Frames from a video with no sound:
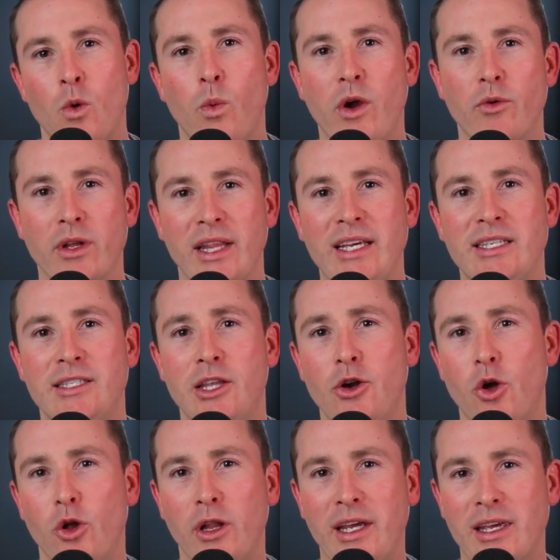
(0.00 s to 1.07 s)
We released
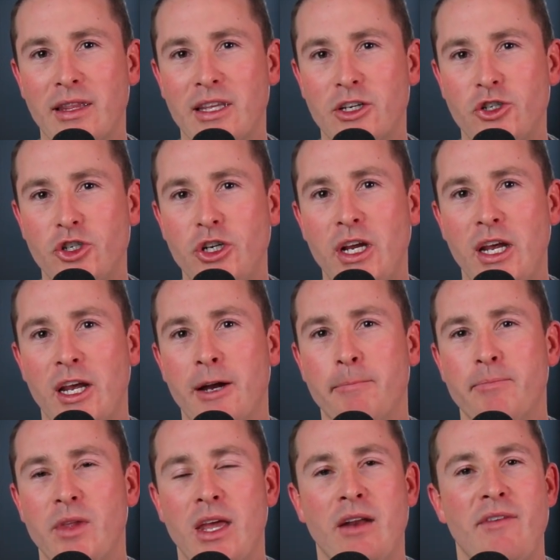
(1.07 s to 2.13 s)
it earlier this year
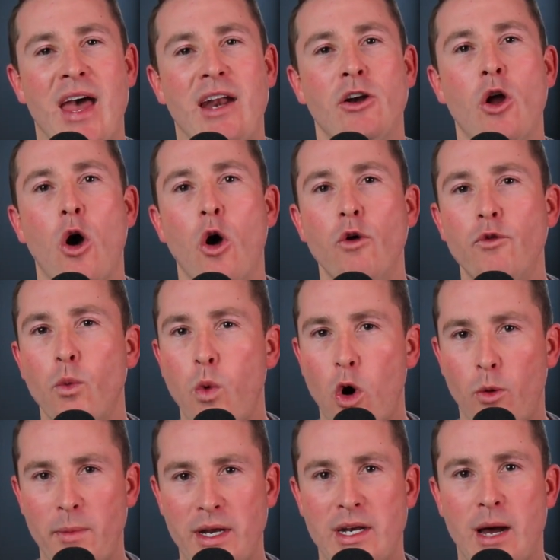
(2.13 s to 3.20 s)
and have had an
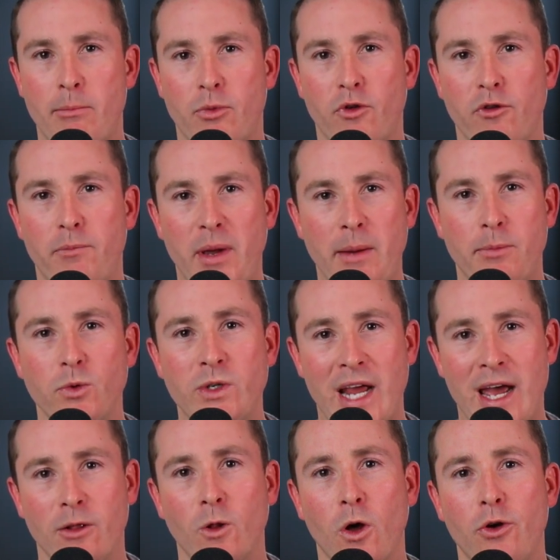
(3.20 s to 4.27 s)
overwhelming number of people
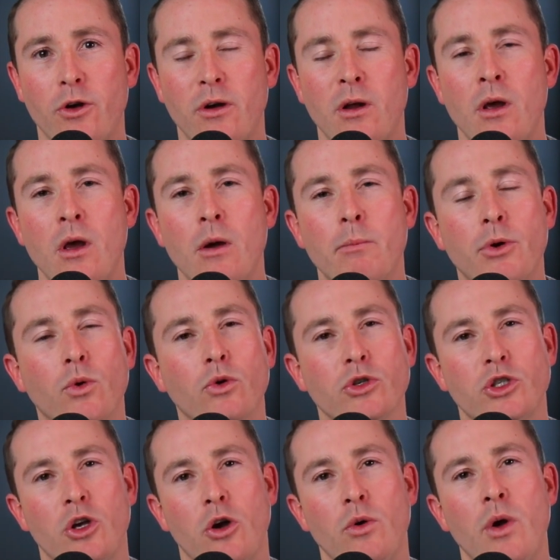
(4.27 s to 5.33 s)
download it, but
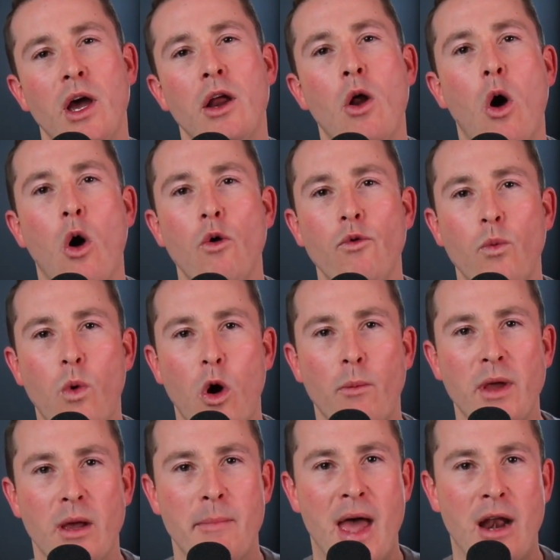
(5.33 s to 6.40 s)
also an
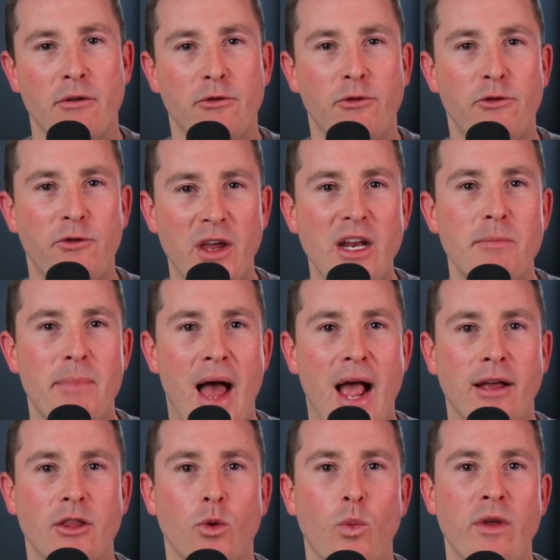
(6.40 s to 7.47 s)
overwhelming amount of
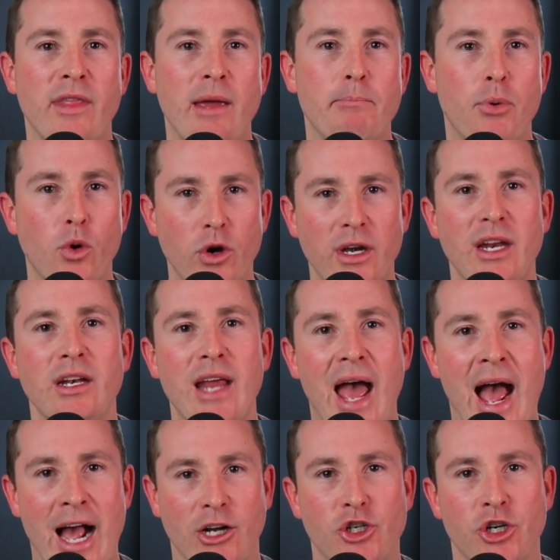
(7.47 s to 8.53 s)
feedback that when they put it
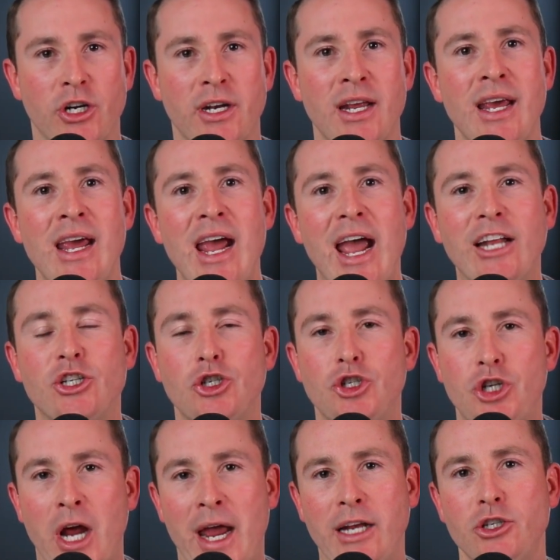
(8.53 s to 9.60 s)
into action, it's
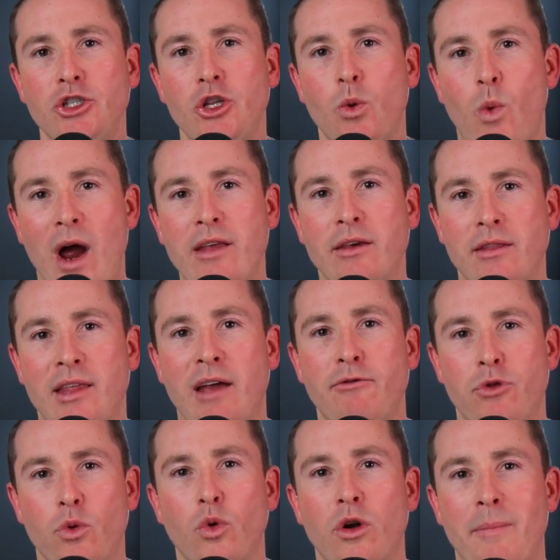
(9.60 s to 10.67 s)
changed the way that
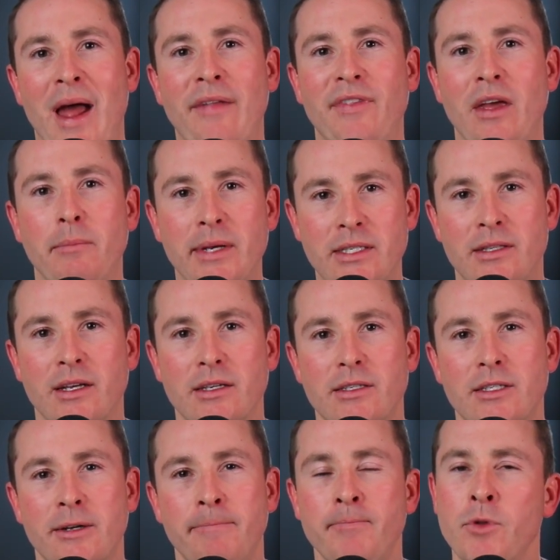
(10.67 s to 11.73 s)
they've thought about their
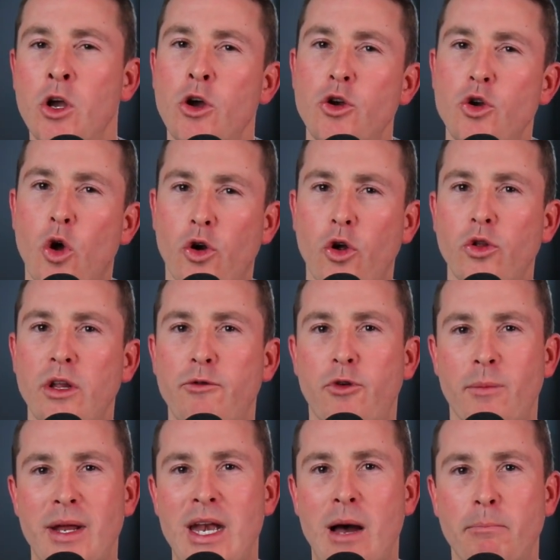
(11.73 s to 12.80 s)
business. Not only
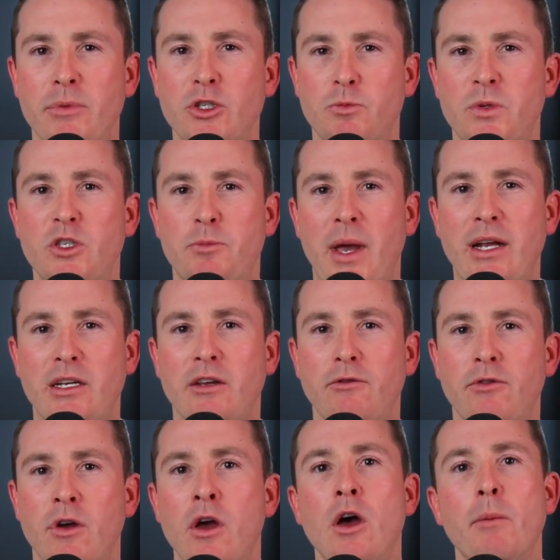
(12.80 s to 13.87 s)
from a numbers
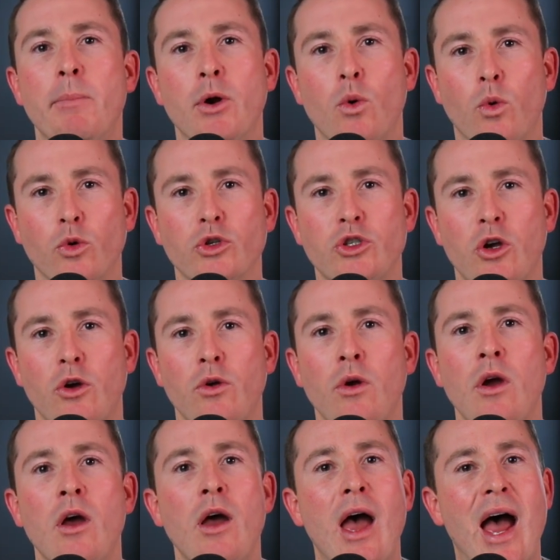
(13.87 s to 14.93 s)
perspective, but also
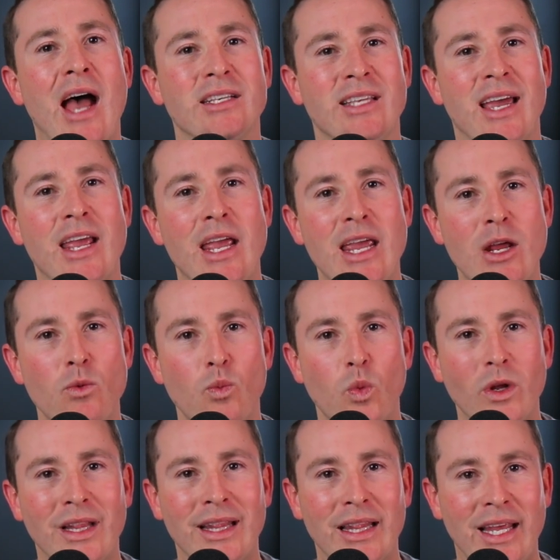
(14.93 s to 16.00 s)
as an
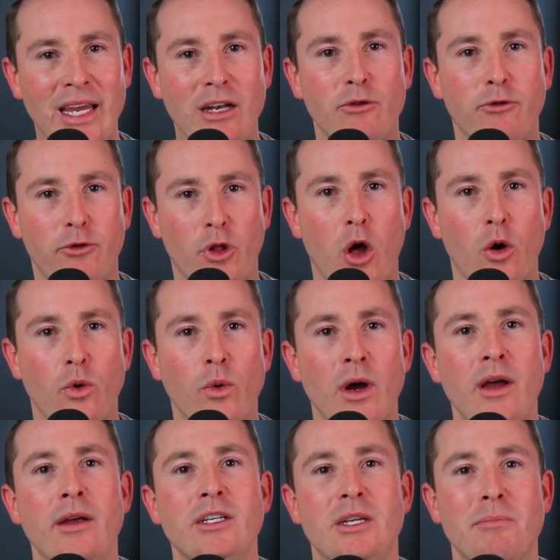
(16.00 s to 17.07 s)
inward lead flow
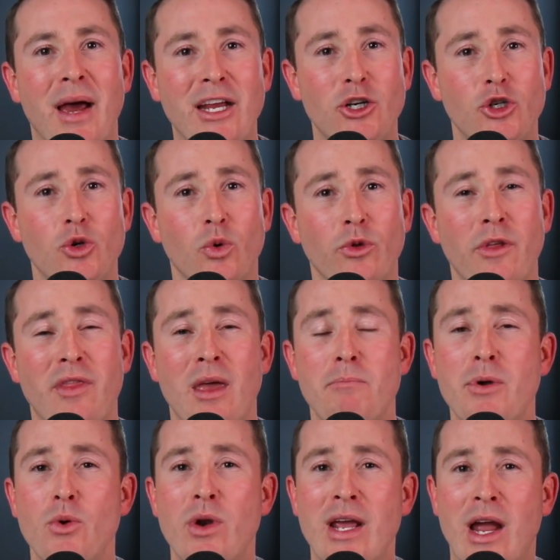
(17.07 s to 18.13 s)
to make sure that they're
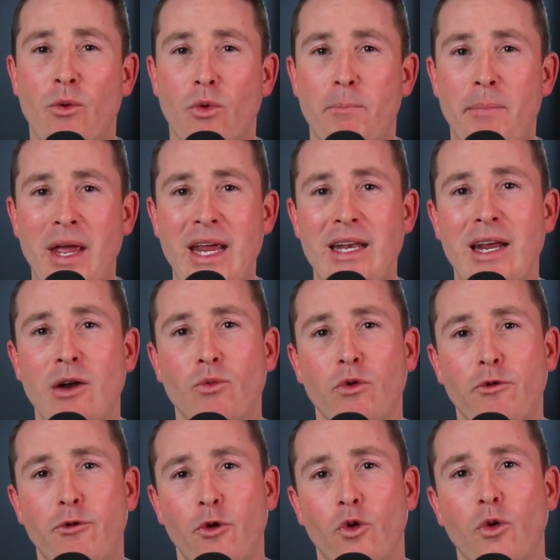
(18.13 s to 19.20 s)
building a repeat and
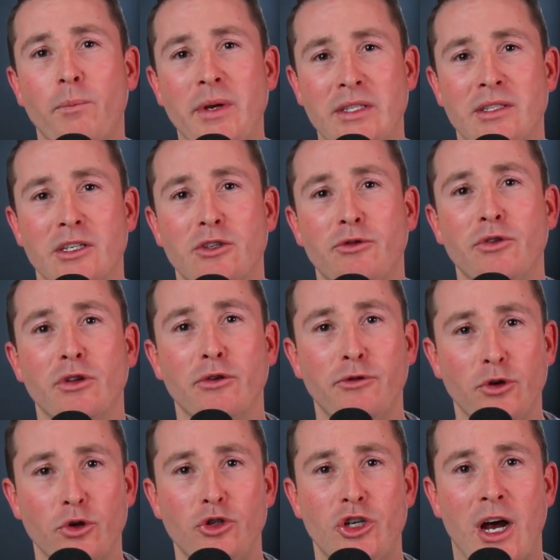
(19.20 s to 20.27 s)
referral business for the
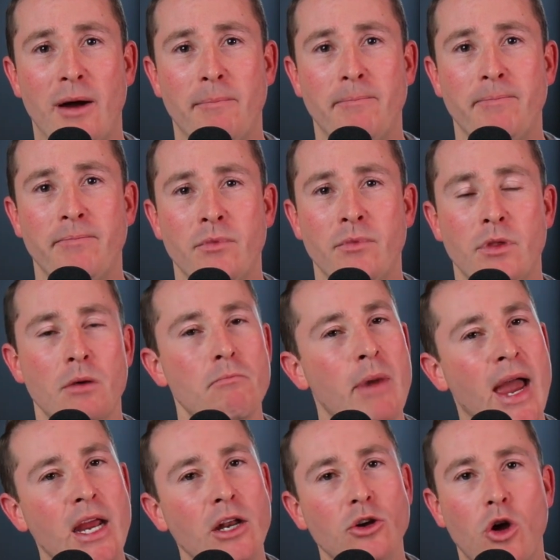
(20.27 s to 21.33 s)
future. The
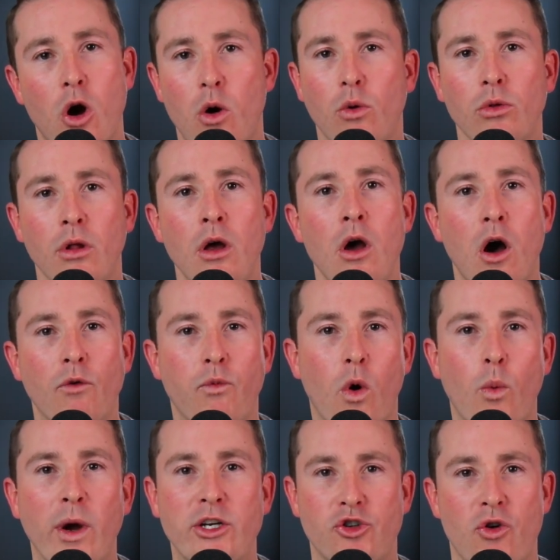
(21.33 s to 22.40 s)
main goal of
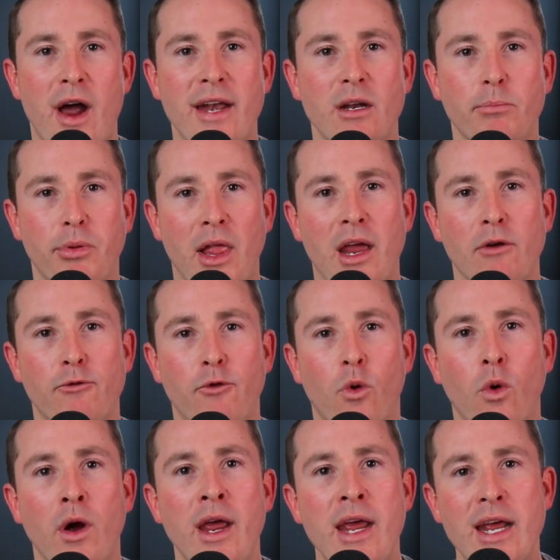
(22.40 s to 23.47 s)
what we're trying to plan
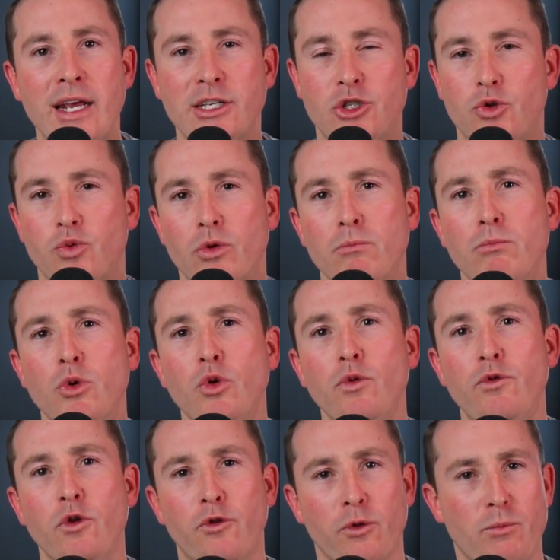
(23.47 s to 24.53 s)
for is to
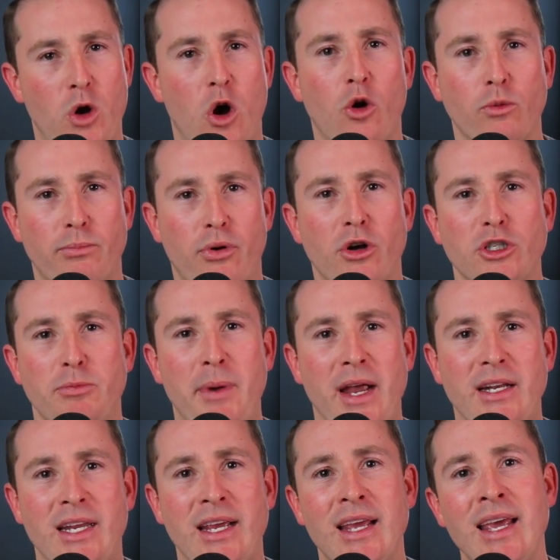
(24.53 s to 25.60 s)
remove you from cold
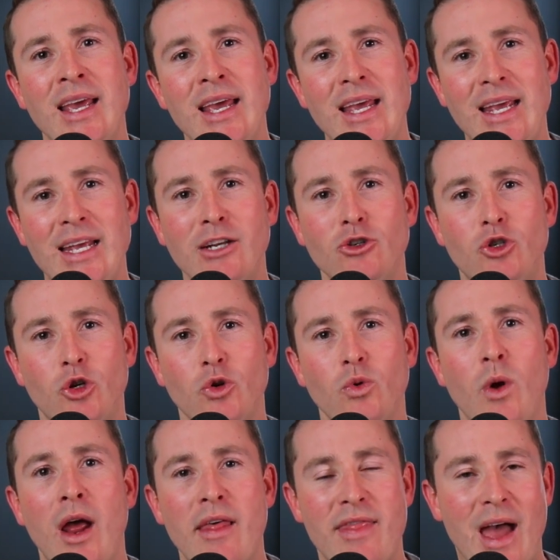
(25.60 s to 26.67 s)
prospecting
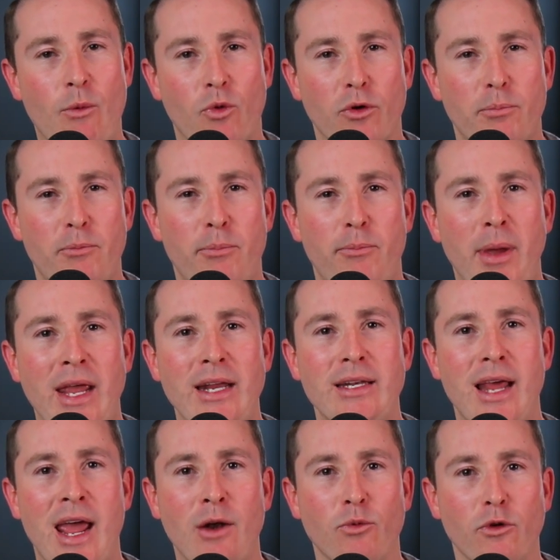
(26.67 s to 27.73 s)
into that
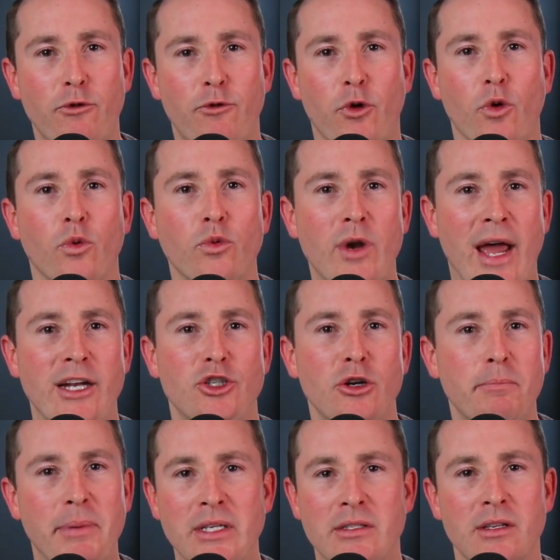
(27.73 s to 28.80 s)
repeat and referral
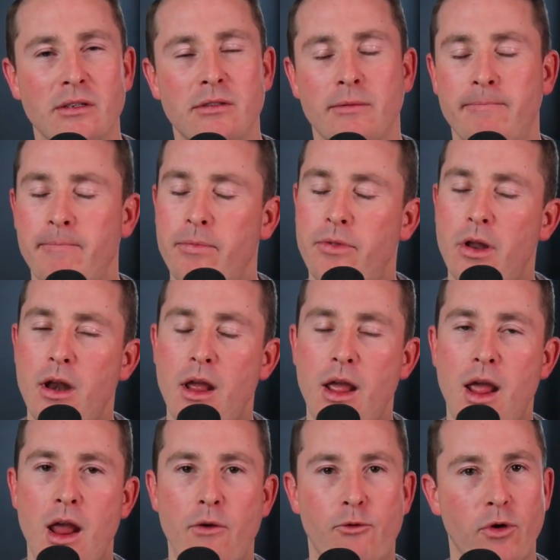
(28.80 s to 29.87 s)
natured business that
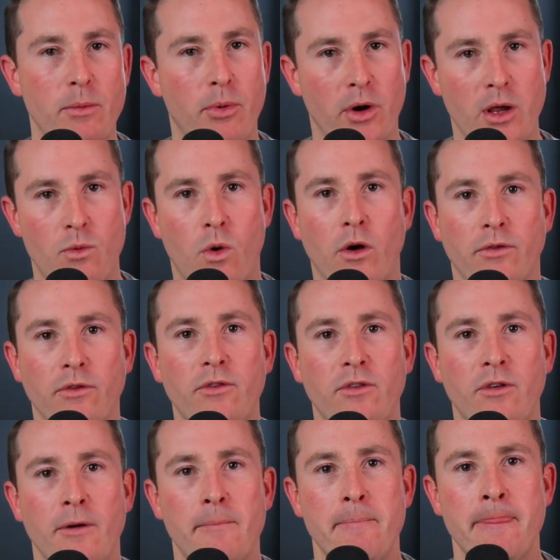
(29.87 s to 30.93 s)
everybody
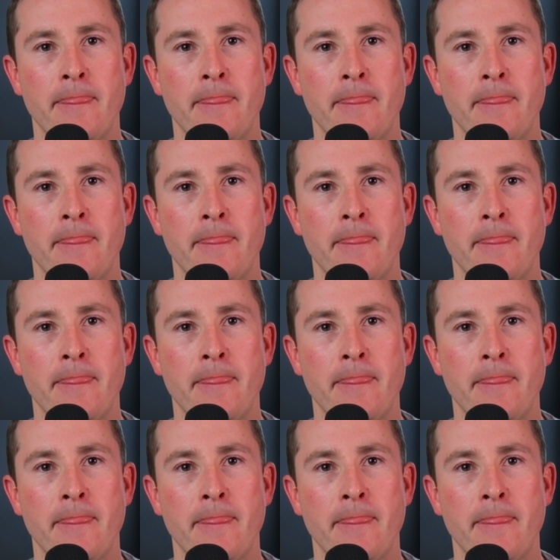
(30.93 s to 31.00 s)
wants.